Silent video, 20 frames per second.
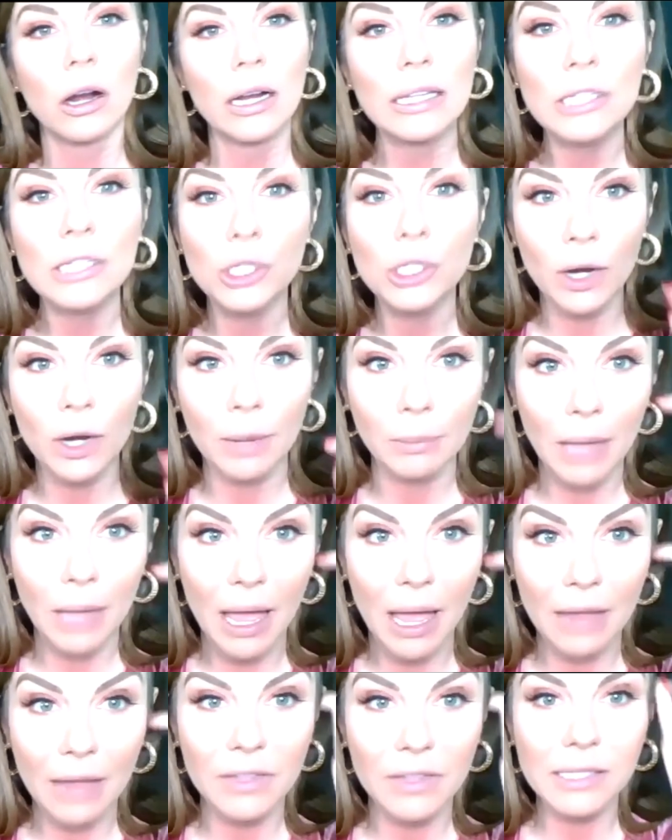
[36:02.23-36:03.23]
Instagram
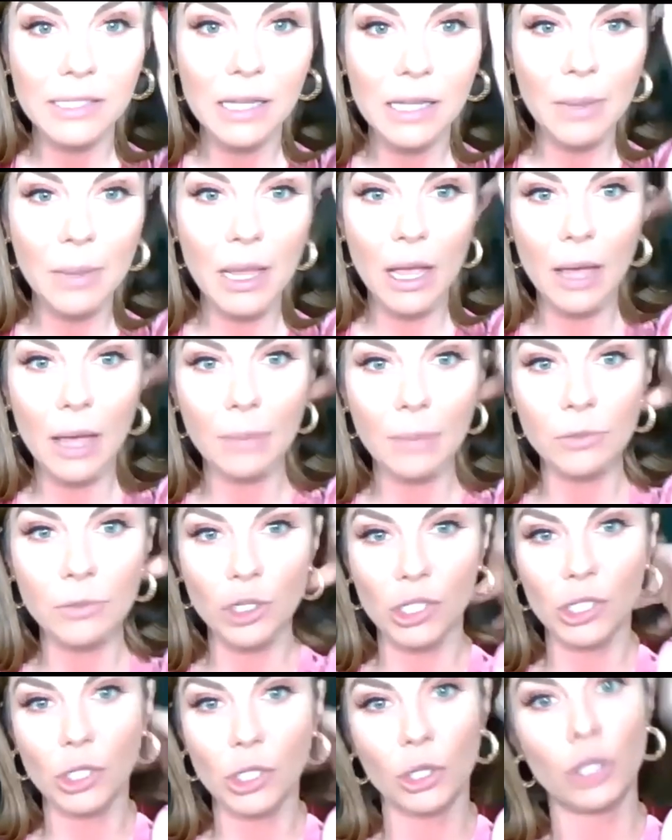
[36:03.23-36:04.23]
live that's coming up,
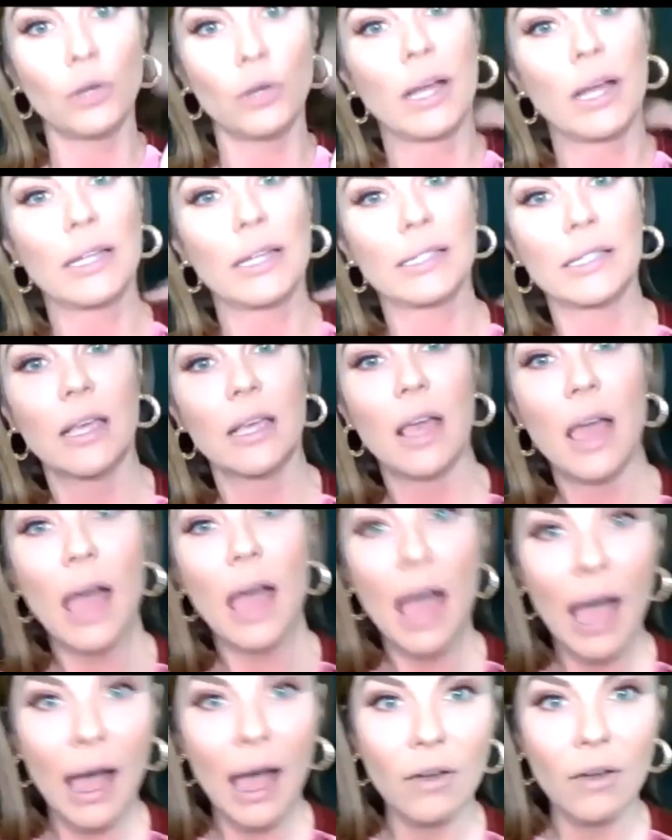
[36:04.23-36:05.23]
just so you guys
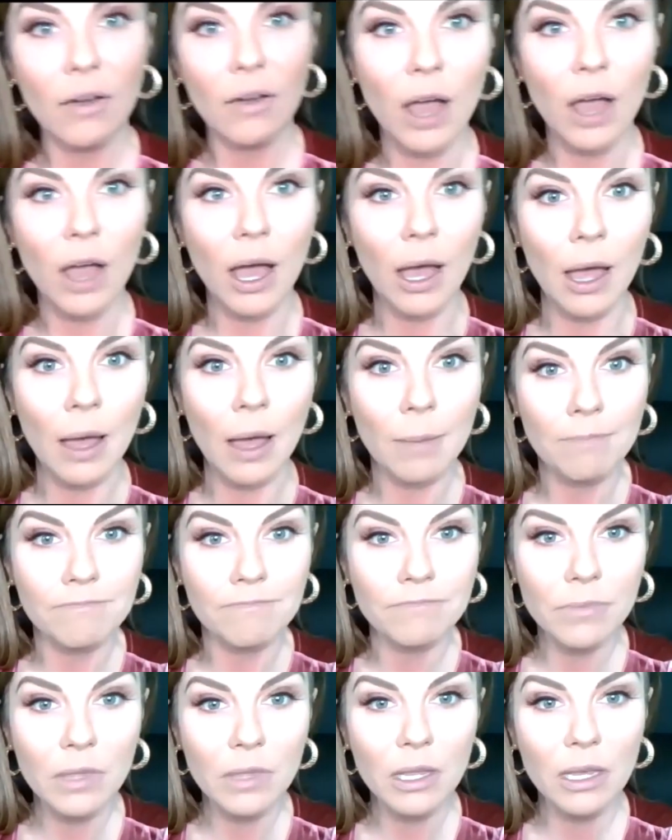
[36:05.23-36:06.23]
have
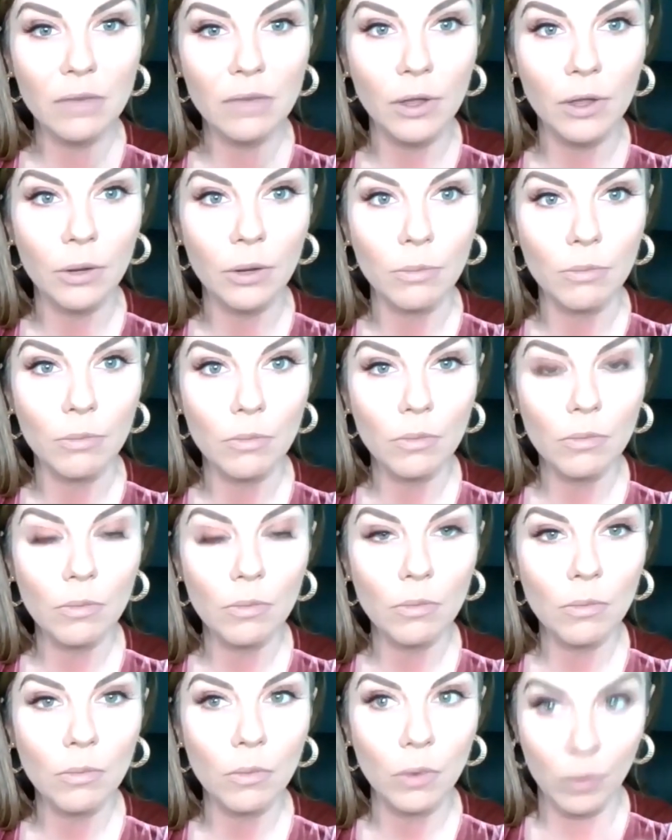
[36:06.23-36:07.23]
even,
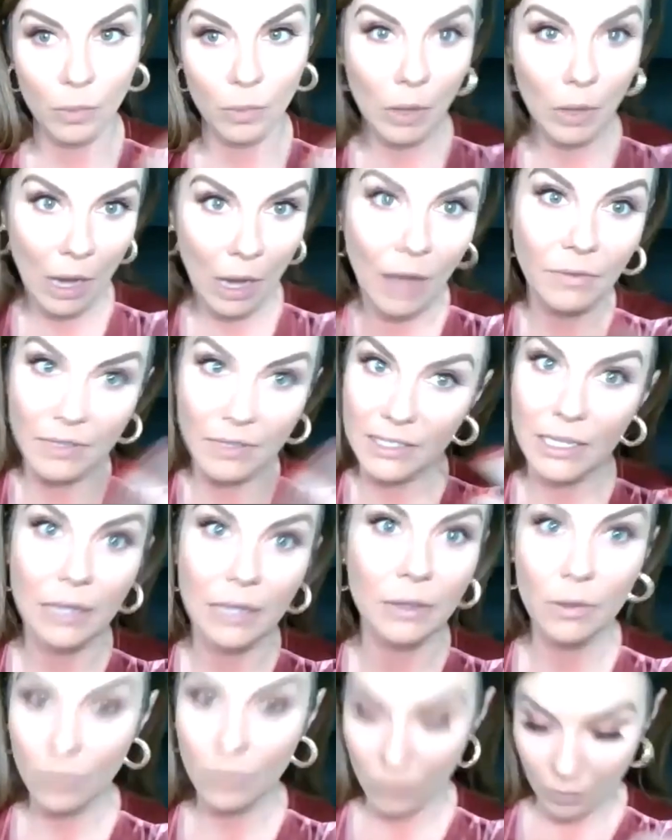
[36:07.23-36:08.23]
obviously,
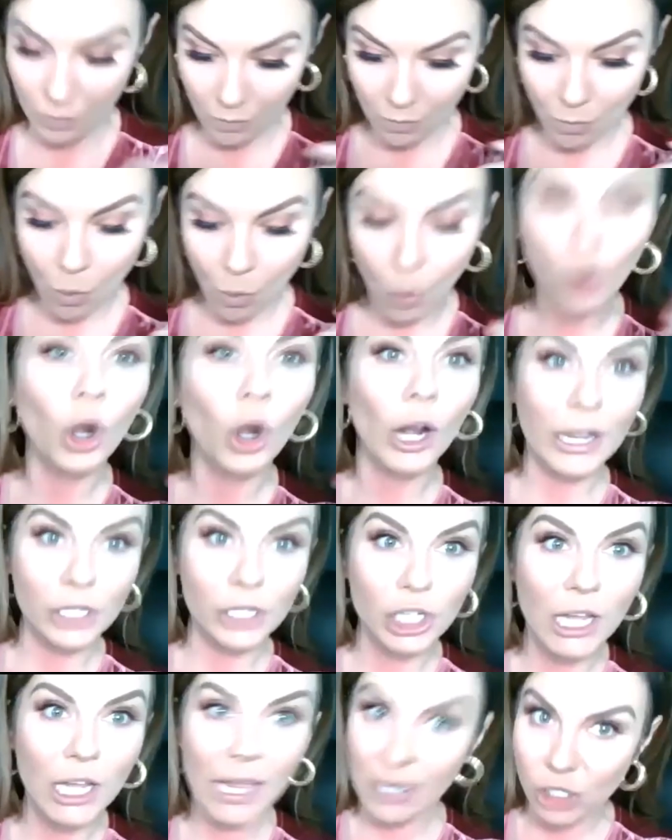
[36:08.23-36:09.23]
more
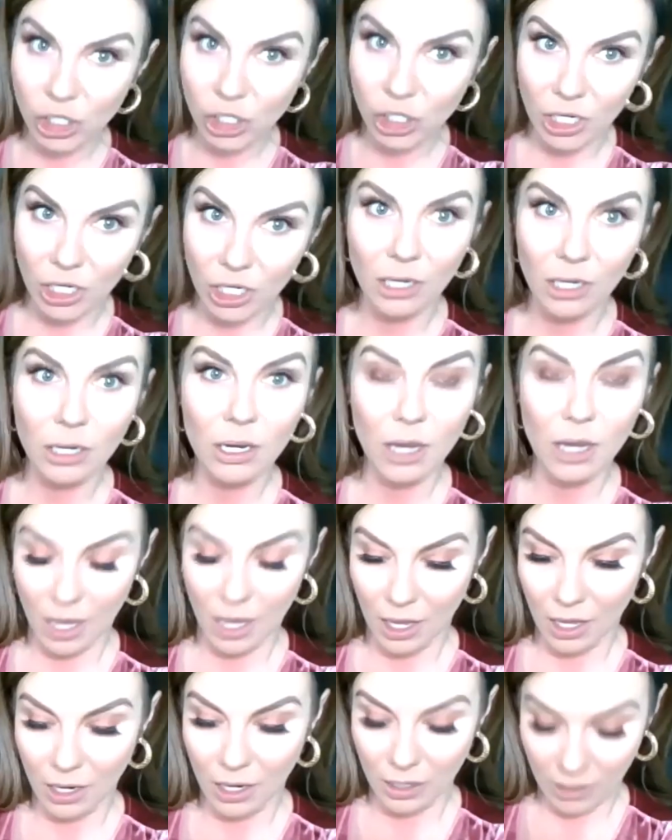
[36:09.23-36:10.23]
education,
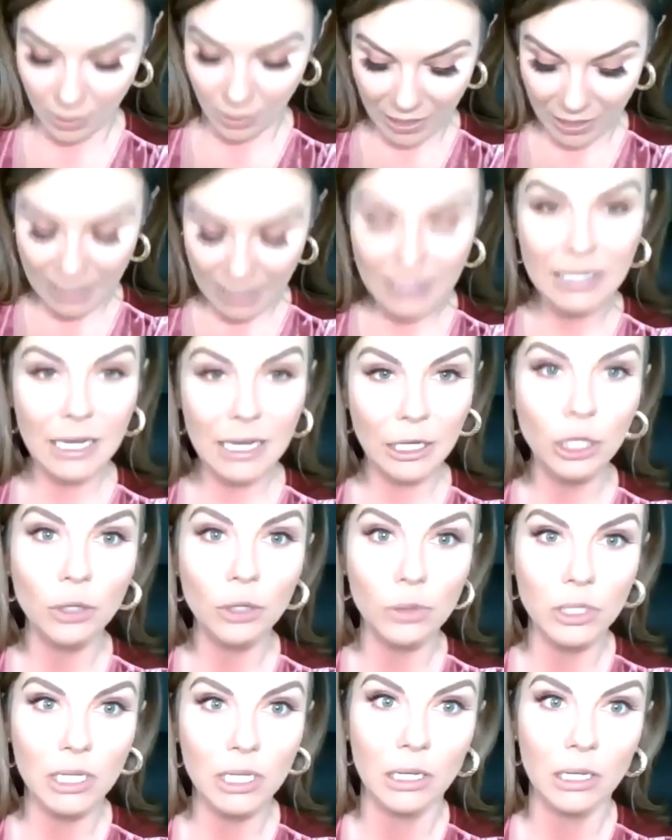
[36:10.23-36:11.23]
and that we continue
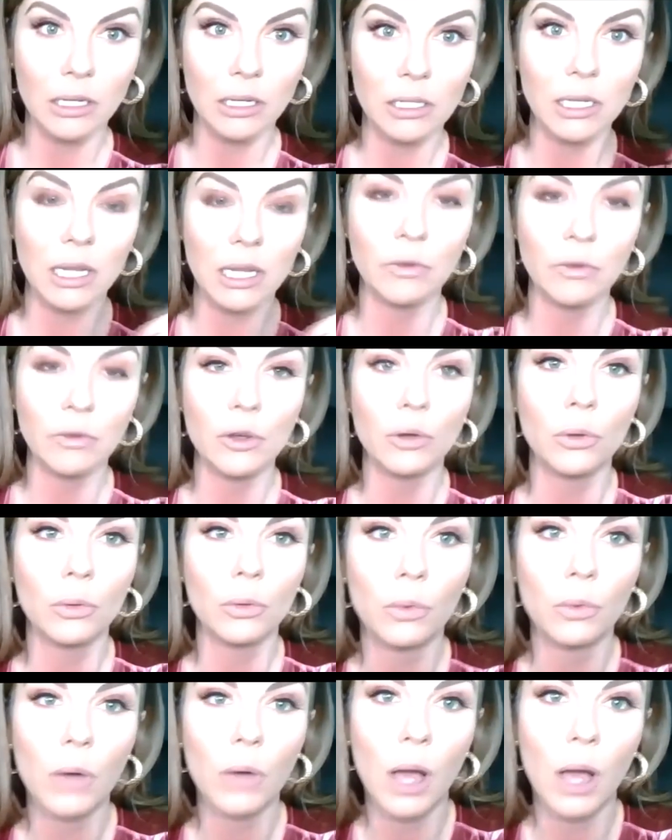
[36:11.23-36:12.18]
to give you